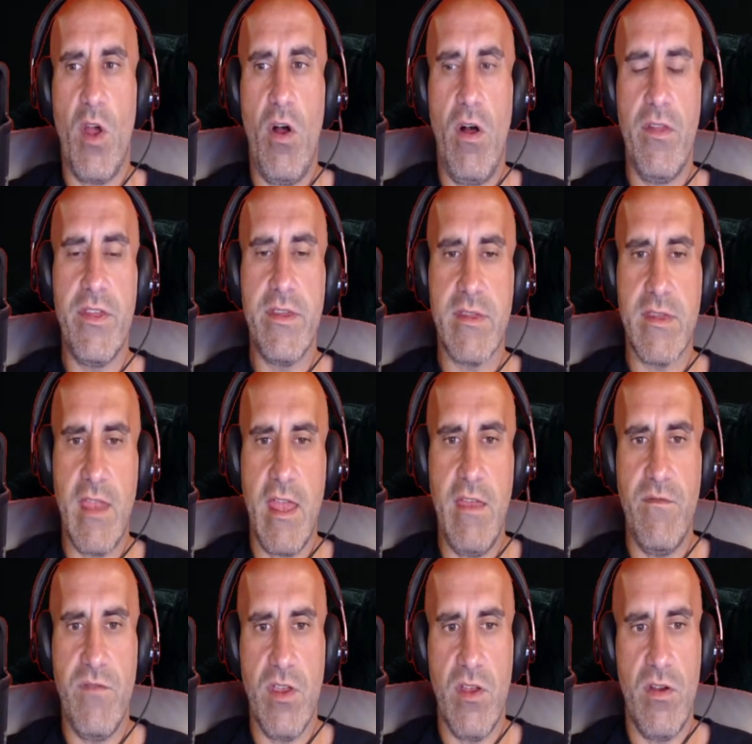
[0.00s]
all the
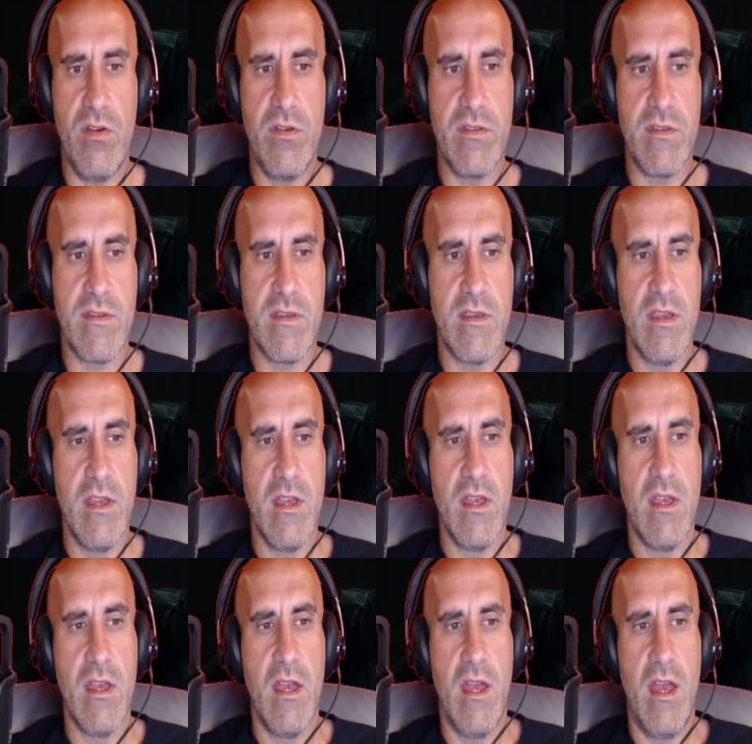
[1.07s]
saviors
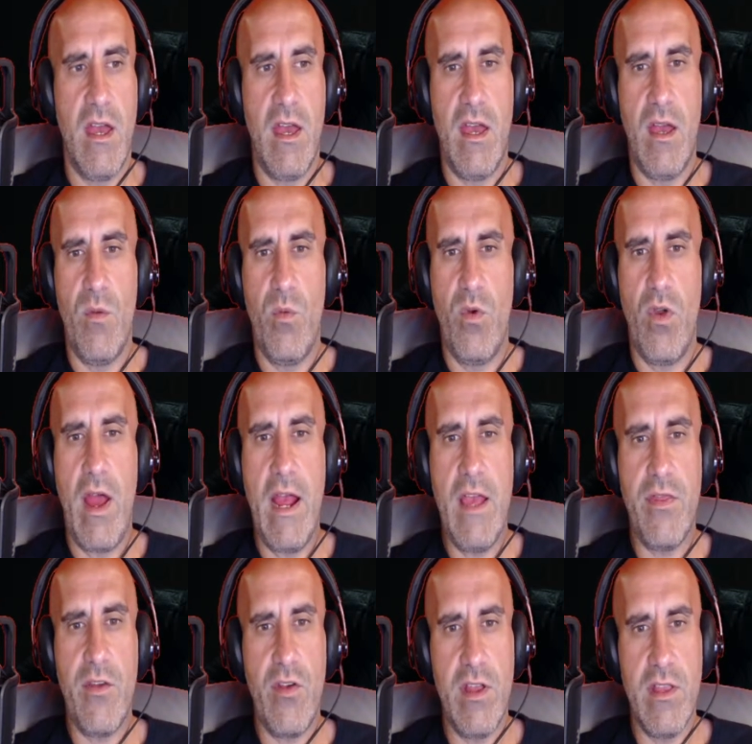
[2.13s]
were
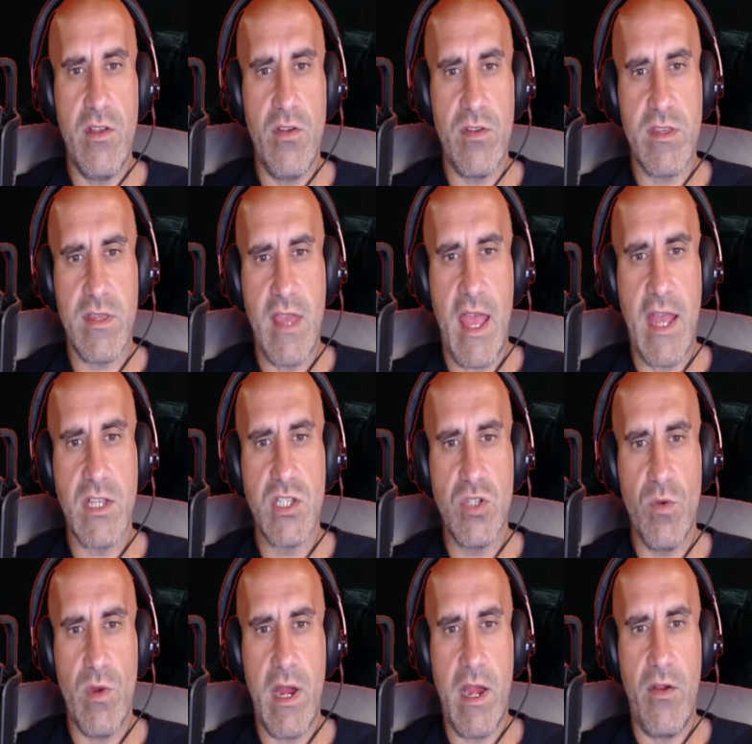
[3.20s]
either in their
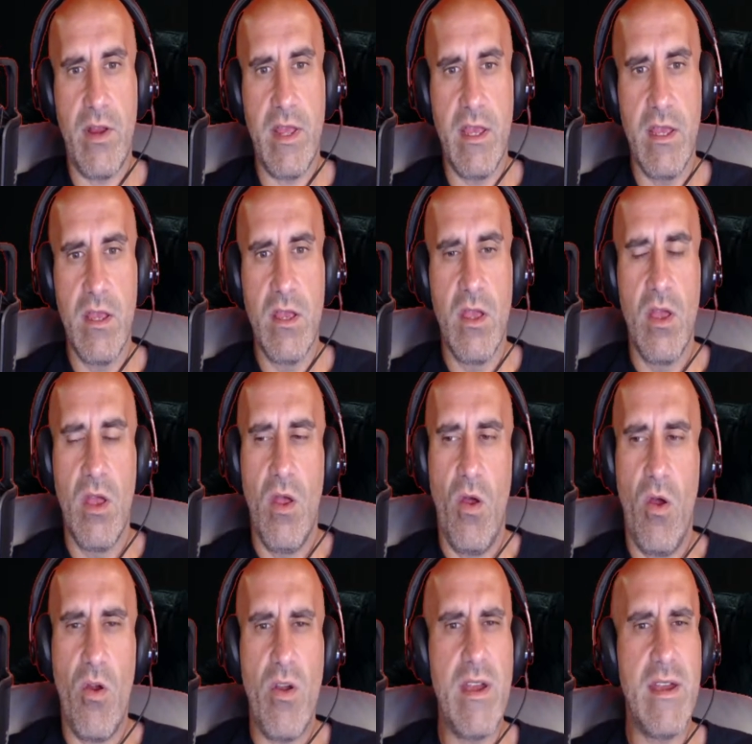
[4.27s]
sanctuary
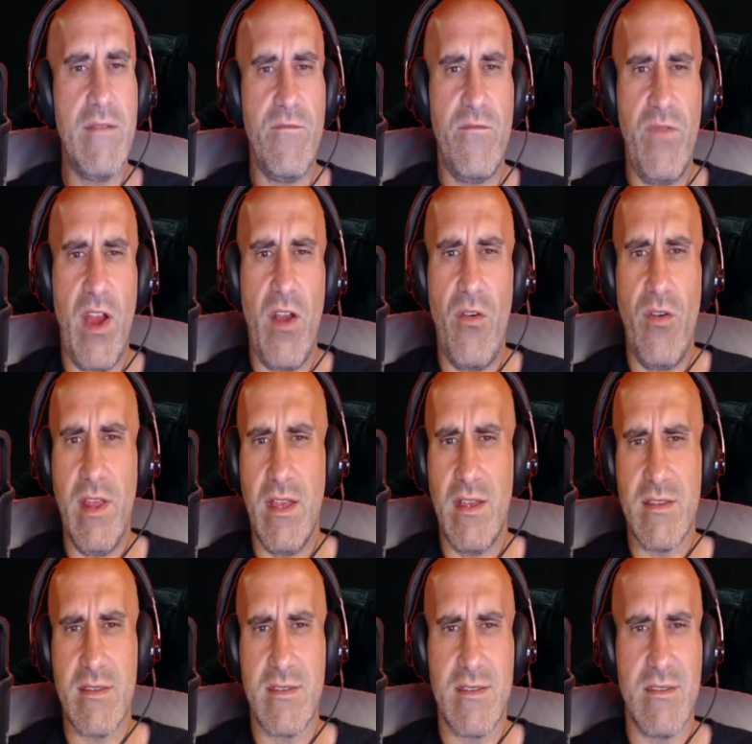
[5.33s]
or in
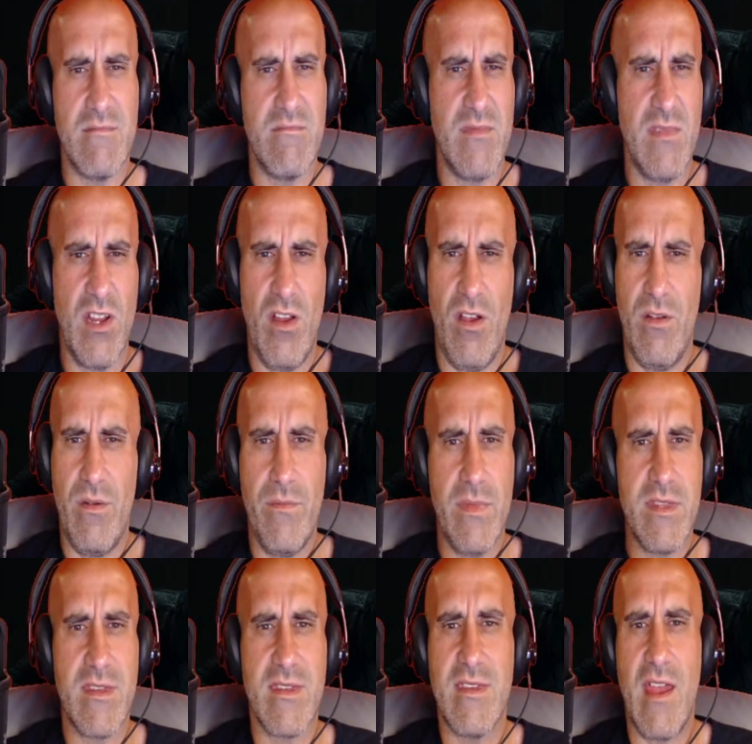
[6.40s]
various,
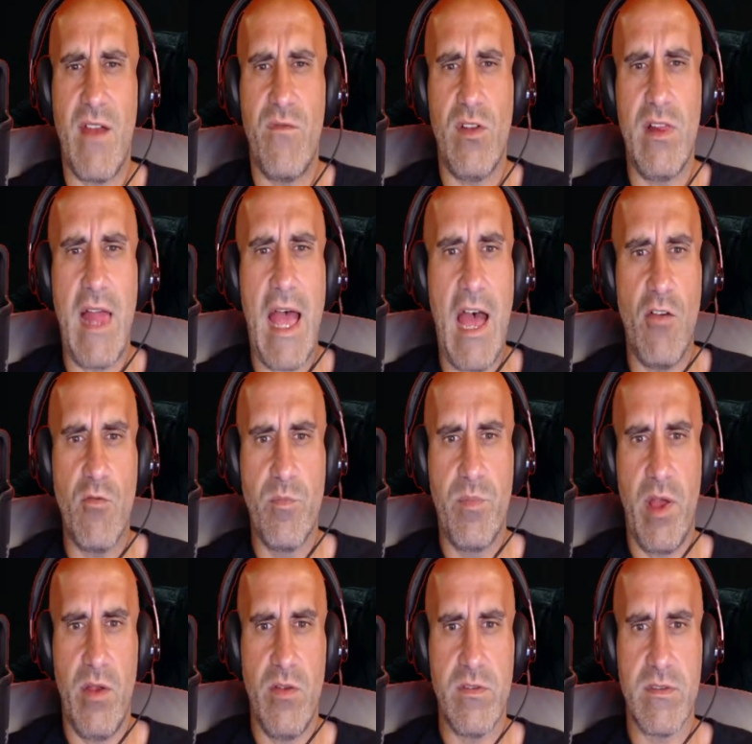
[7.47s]
several
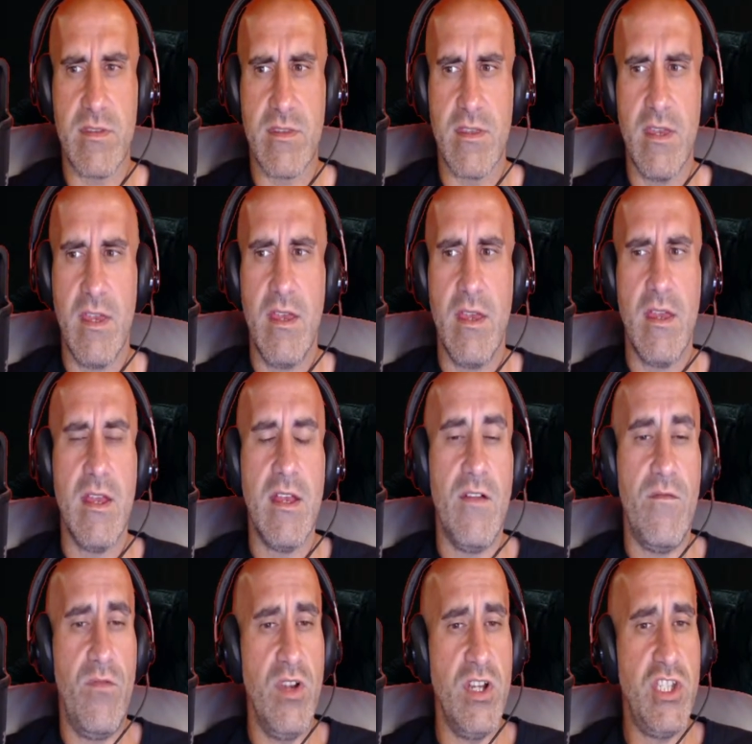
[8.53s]
outposts.
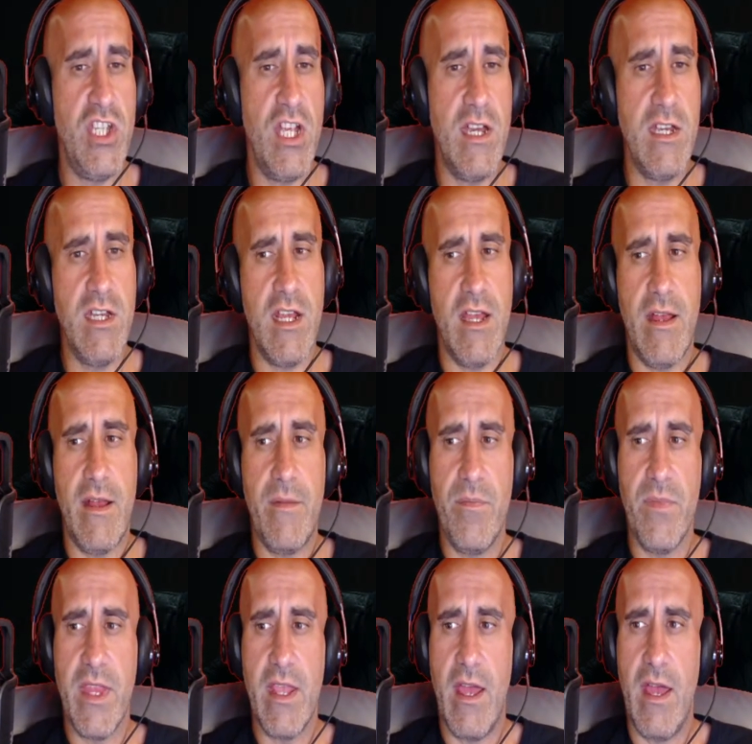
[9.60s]

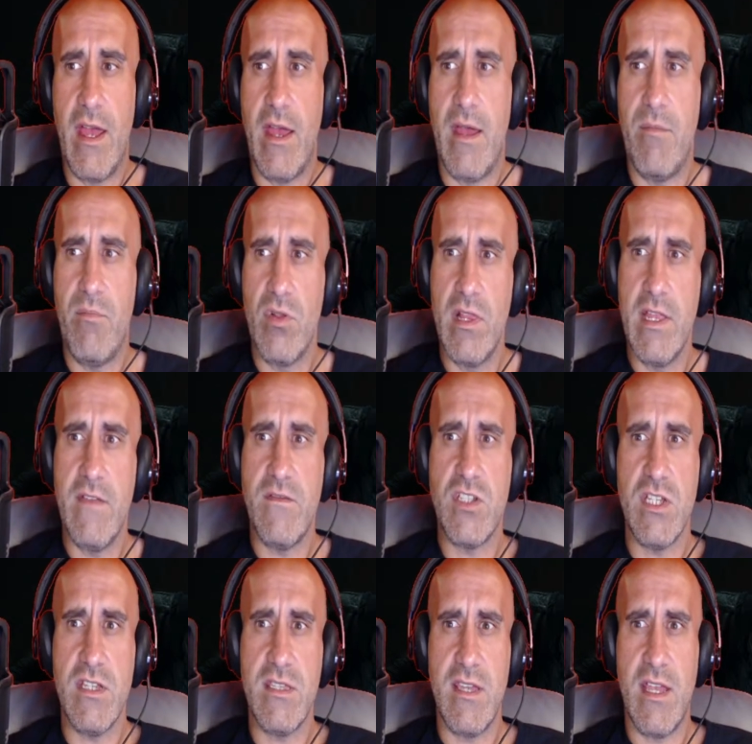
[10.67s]
Virginia, believes
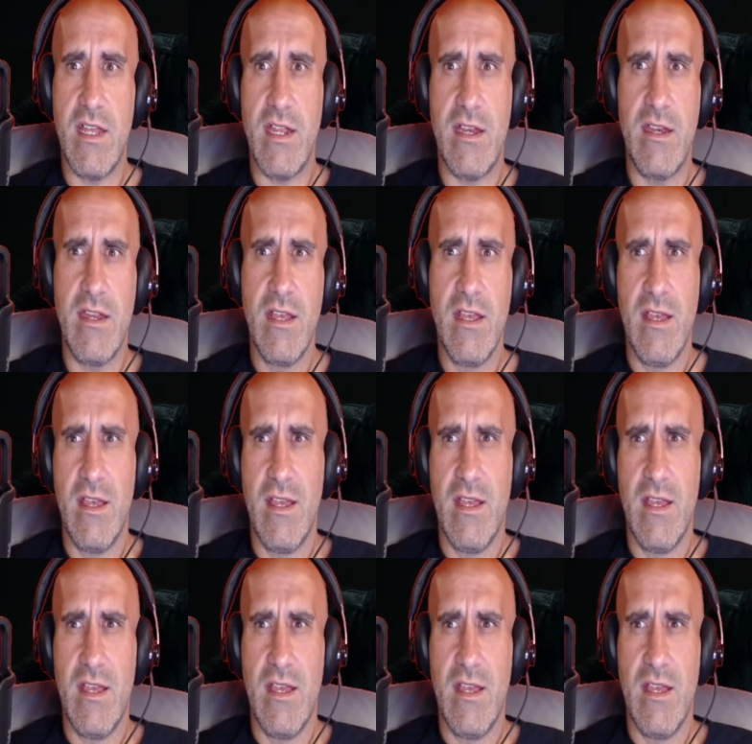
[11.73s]
she said